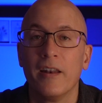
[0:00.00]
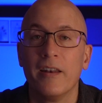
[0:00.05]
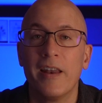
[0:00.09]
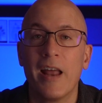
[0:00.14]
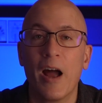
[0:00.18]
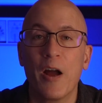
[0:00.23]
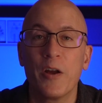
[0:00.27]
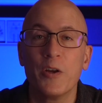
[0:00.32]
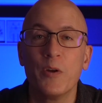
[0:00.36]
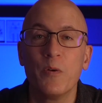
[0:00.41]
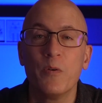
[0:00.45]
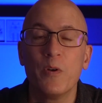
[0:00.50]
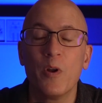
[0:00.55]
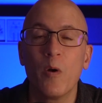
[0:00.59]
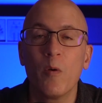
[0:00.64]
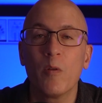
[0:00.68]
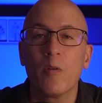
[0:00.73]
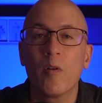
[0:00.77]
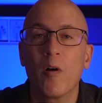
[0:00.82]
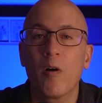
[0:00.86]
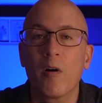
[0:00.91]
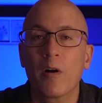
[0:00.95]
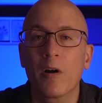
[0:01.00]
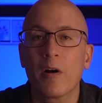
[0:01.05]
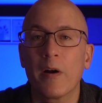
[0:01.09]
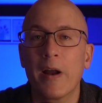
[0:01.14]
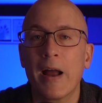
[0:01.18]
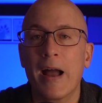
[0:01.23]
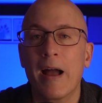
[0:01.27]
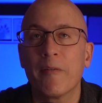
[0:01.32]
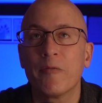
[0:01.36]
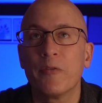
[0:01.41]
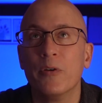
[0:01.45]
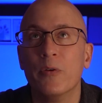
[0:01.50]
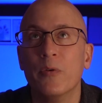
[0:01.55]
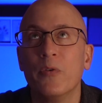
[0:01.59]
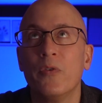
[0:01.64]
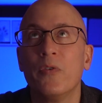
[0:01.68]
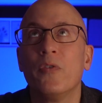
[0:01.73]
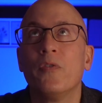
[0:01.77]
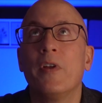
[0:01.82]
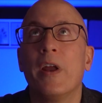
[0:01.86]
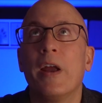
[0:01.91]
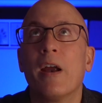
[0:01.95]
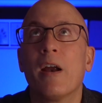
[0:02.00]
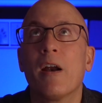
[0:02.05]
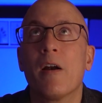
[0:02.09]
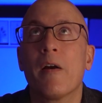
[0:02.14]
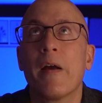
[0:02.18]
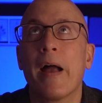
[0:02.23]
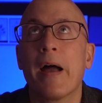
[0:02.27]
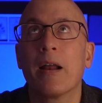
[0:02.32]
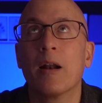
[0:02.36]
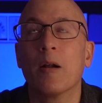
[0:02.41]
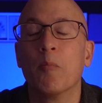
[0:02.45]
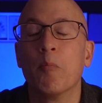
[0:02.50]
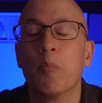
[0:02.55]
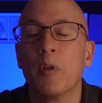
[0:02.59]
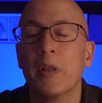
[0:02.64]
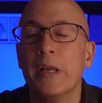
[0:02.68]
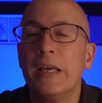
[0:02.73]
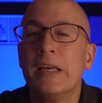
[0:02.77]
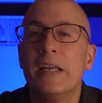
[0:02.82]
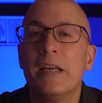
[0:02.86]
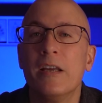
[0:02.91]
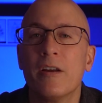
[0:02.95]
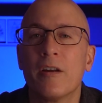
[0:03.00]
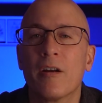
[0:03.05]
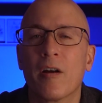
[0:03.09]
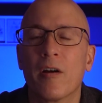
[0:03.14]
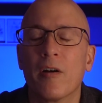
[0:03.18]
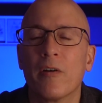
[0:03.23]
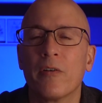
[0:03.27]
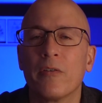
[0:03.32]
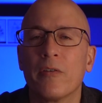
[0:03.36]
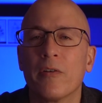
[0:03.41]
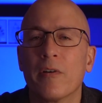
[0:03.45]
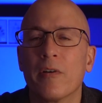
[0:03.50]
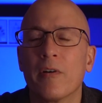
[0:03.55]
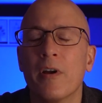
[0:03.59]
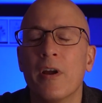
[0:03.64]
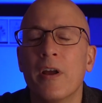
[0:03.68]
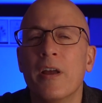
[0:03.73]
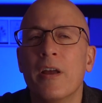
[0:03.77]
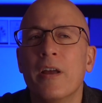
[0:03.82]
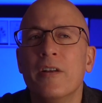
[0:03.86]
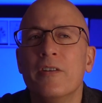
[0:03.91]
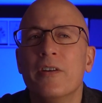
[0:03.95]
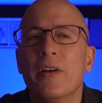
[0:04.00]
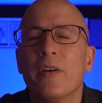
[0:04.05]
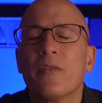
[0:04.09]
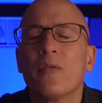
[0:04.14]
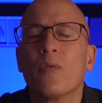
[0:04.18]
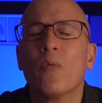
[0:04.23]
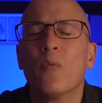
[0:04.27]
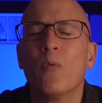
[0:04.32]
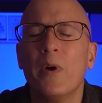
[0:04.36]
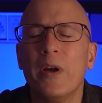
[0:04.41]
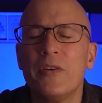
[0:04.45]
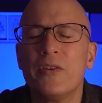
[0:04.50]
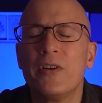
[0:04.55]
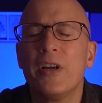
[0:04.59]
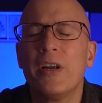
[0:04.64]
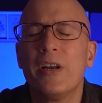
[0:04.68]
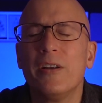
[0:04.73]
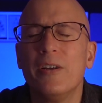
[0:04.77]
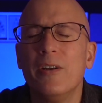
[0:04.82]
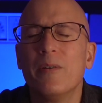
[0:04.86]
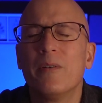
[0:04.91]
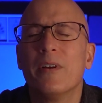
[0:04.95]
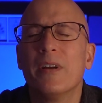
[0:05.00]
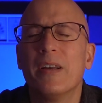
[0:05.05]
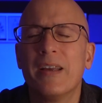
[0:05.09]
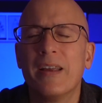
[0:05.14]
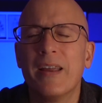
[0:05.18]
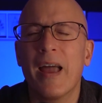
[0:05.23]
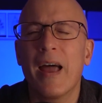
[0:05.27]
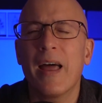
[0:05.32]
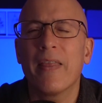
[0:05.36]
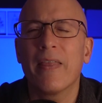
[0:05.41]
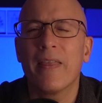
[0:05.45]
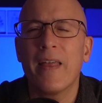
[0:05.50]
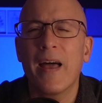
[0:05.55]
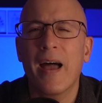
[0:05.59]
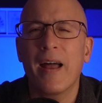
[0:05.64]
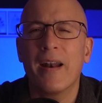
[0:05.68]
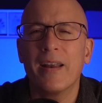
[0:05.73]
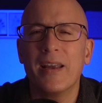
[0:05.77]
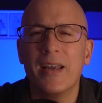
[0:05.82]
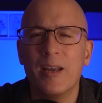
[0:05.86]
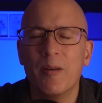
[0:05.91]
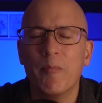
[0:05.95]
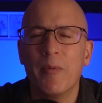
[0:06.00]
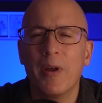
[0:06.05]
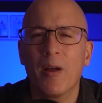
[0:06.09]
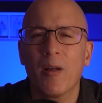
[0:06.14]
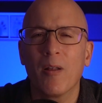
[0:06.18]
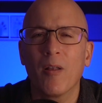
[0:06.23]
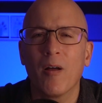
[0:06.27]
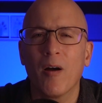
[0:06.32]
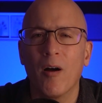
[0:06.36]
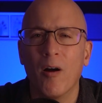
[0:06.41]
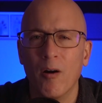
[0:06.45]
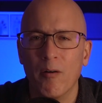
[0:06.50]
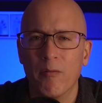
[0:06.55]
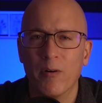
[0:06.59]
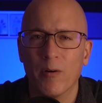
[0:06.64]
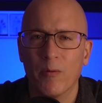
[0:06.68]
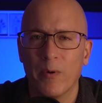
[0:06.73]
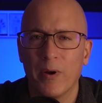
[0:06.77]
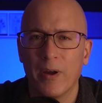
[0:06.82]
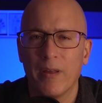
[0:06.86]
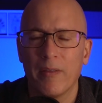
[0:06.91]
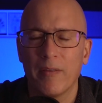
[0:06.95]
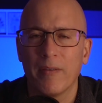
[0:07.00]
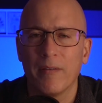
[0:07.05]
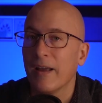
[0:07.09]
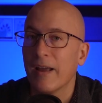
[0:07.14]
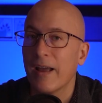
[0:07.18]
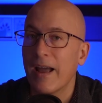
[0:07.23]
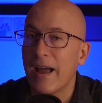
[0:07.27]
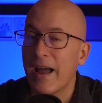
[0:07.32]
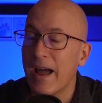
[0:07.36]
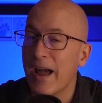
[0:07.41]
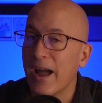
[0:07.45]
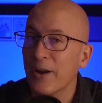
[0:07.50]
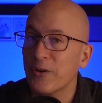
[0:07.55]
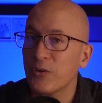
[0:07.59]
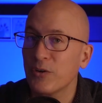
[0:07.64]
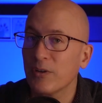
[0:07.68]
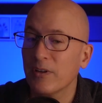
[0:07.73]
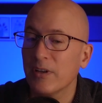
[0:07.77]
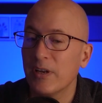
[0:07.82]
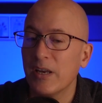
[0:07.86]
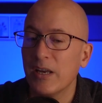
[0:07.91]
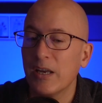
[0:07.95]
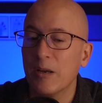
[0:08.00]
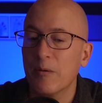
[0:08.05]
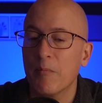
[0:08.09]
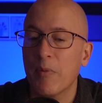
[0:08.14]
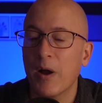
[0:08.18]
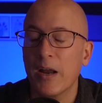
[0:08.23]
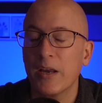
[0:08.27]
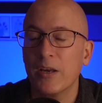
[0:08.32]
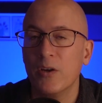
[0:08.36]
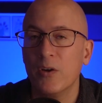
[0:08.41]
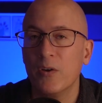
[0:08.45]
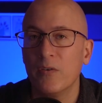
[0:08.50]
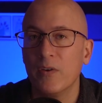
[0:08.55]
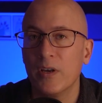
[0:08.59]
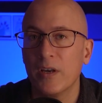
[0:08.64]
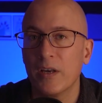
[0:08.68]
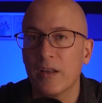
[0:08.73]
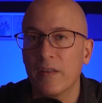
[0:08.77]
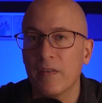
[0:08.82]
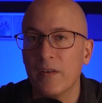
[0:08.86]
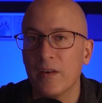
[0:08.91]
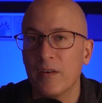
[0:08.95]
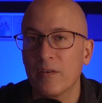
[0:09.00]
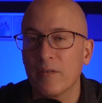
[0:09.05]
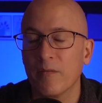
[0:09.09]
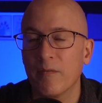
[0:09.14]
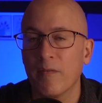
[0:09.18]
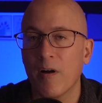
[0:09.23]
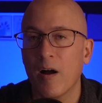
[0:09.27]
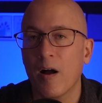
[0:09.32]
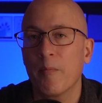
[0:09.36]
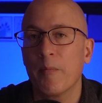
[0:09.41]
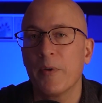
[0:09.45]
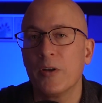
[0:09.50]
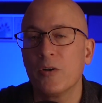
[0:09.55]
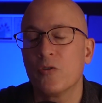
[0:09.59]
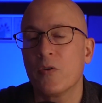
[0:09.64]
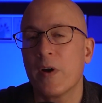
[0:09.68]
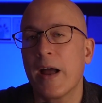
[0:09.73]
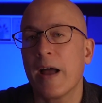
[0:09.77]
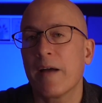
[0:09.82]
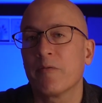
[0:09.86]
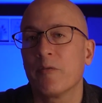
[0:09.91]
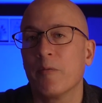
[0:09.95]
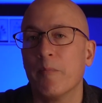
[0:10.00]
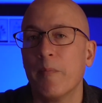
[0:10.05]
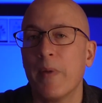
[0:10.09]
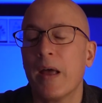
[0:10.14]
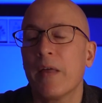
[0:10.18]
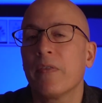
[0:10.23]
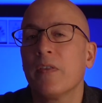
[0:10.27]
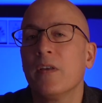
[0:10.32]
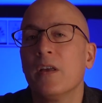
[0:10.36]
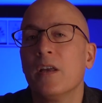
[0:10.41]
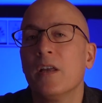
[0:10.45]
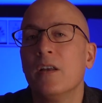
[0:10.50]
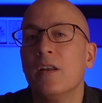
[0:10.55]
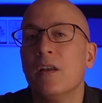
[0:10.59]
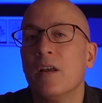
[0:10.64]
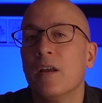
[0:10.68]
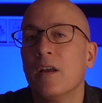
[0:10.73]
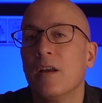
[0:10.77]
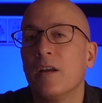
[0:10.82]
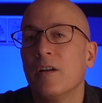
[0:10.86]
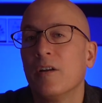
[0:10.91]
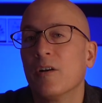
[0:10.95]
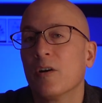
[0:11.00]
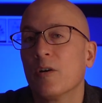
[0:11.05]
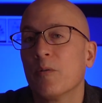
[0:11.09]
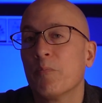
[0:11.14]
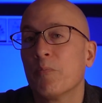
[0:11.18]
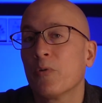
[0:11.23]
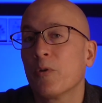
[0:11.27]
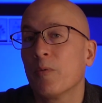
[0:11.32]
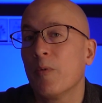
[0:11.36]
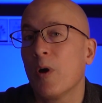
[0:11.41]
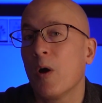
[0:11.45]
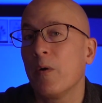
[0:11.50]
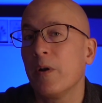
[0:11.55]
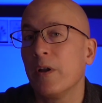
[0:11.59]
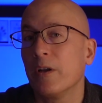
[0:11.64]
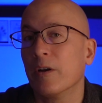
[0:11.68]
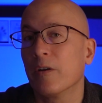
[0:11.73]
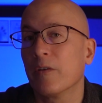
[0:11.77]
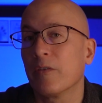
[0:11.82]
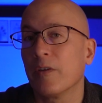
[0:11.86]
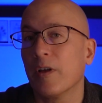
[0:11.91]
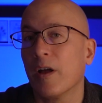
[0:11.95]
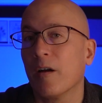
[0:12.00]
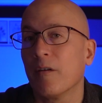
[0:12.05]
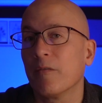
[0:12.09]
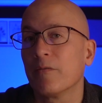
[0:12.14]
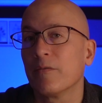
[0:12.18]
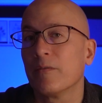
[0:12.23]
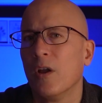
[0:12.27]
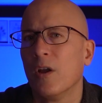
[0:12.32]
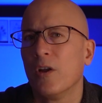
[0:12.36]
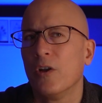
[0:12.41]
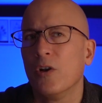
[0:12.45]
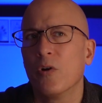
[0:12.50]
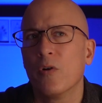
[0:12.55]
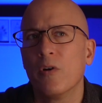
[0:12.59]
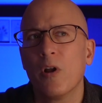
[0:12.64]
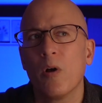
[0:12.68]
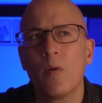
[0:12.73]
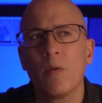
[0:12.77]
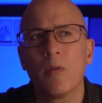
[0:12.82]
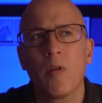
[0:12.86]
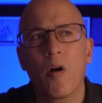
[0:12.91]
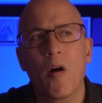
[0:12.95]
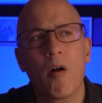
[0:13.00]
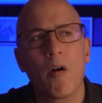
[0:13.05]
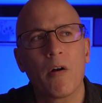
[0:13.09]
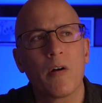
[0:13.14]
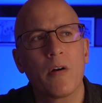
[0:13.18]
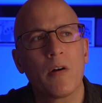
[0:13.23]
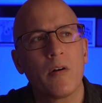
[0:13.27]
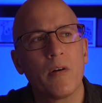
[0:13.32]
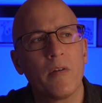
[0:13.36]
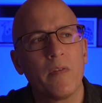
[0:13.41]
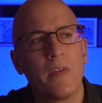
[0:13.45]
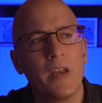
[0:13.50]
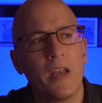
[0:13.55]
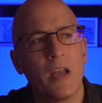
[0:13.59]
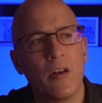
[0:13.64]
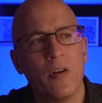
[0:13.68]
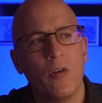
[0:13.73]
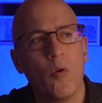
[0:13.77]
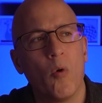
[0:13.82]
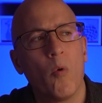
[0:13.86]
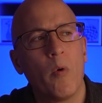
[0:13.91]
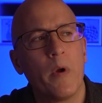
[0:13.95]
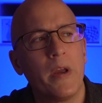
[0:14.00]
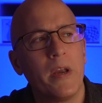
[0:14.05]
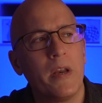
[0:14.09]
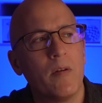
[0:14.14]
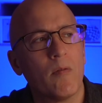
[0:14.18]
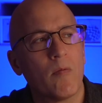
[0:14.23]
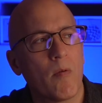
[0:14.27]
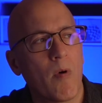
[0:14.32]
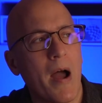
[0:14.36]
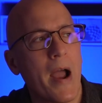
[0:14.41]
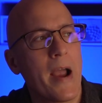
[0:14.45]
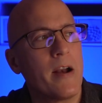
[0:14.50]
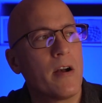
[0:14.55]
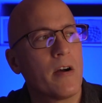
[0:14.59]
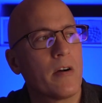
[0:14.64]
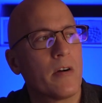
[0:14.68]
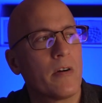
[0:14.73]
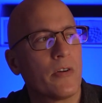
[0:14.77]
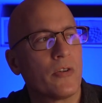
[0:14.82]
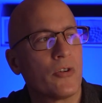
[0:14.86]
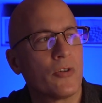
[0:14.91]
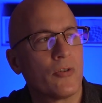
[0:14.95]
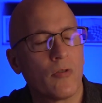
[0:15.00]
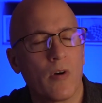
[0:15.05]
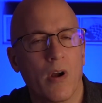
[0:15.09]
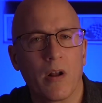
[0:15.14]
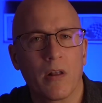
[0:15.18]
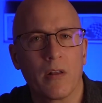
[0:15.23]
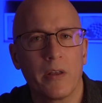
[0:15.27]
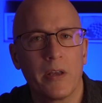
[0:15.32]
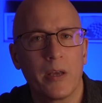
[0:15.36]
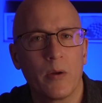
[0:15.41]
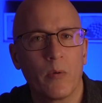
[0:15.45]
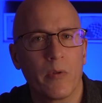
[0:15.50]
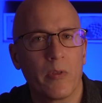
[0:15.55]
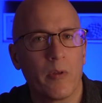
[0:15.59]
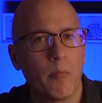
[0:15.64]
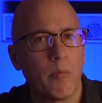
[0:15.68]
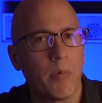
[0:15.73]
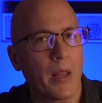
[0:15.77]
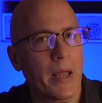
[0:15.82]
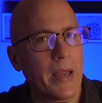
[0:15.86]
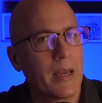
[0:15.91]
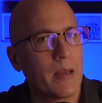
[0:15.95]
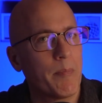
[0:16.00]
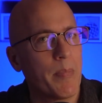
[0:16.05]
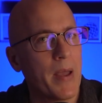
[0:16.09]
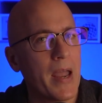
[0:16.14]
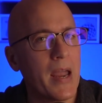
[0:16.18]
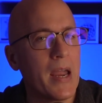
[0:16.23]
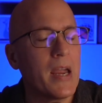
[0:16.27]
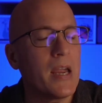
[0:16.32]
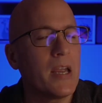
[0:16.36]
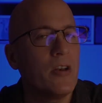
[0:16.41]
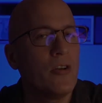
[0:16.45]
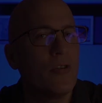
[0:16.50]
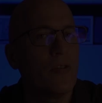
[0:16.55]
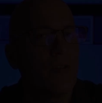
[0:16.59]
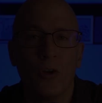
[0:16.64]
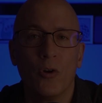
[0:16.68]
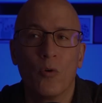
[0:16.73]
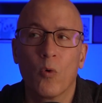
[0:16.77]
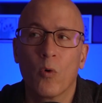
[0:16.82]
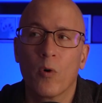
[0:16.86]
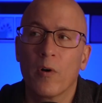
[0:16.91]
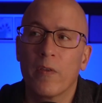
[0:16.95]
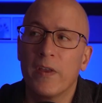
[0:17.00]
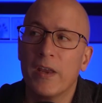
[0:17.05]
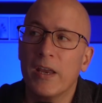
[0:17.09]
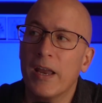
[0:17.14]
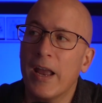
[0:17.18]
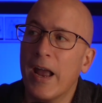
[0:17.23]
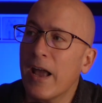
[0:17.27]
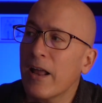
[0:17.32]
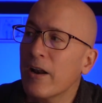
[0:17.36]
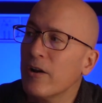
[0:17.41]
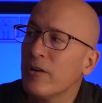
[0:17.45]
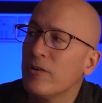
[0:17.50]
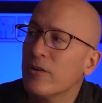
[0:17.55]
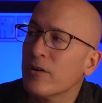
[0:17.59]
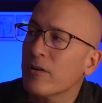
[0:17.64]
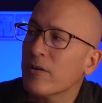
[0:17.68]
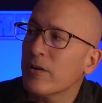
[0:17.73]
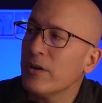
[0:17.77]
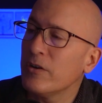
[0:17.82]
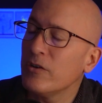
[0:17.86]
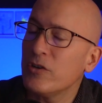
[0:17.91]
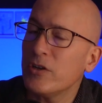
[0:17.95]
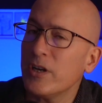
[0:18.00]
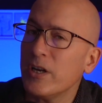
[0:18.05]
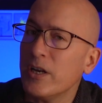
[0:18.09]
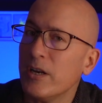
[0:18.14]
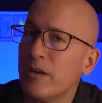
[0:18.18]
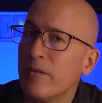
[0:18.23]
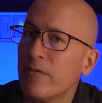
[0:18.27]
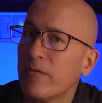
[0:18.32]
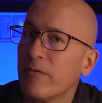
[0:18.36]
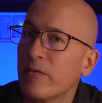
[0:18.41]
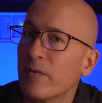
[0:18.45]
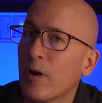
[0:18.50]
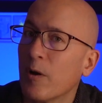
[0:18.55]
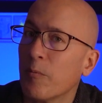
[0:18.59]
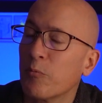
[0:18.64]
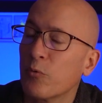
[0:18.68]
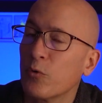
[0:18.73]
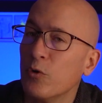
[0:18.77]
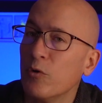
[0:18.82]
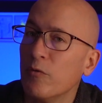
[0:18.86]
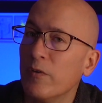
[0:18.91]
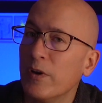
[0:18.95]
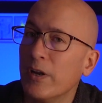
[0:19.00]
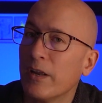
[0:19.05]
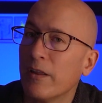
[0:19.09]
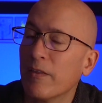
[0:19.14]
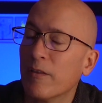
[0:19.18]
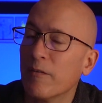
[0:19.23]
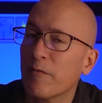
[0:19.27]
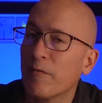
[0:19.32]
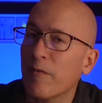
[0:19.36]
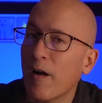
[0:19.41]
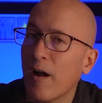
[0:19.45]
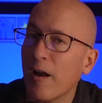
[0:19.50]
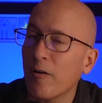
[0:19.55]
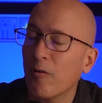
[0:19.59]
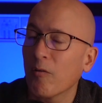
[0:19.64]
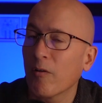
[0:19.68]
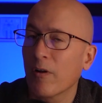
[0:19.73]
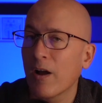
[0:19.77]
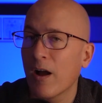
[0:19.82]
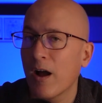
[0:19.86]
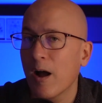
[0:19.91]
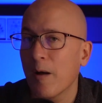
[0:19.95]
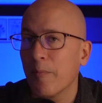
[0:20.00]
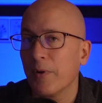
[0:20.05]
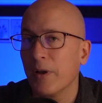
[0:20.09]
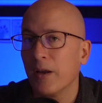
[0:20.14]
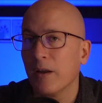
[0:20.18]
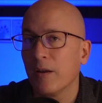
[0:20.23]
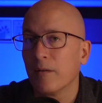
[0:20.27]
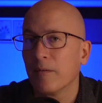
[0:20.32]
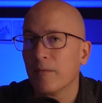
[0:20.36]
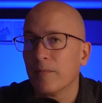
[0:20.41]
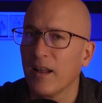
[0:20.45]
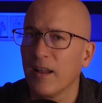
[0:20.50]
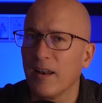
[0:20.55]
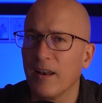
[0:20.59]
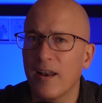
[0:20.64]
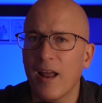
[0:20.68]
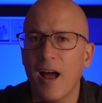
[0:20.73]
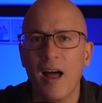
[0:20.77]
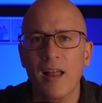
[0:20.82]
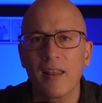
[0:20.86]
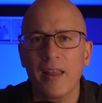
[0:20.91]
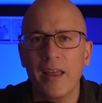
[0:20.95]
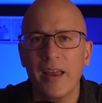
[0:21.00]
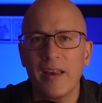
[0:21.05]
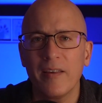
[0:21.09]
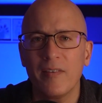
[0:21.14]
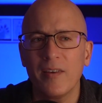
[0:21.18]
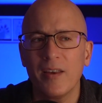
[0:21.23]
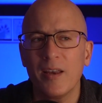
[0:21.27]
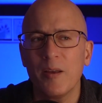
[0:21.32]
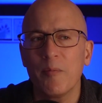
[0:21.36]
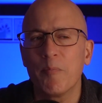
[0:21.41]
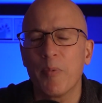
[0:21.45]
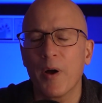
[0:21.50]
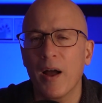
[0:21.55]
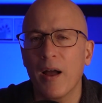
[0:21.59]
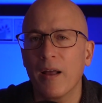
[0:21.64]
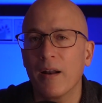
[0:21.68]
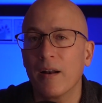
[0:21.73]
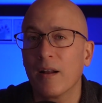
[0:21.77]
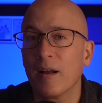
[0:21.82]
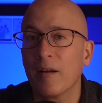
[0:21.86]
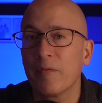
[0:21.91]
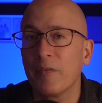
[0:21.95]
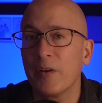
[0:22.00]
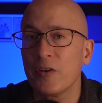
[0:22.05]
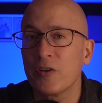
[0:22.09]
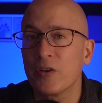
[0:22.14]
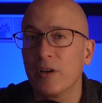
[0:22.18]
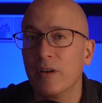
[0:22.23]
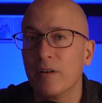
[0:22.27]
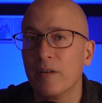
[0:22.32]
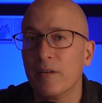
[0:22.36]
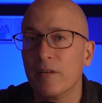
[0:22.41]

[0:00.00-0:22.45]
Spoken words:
Now you no longer have to stare at a blinking cursor just wishing you could get that email over with. Actually, by using this vomit draft method, you're promoting yourself. You're no longer the annoyed writer struggling with a blank page. You're the editor-in-chief approving the final copy. Not lazy, but efficient.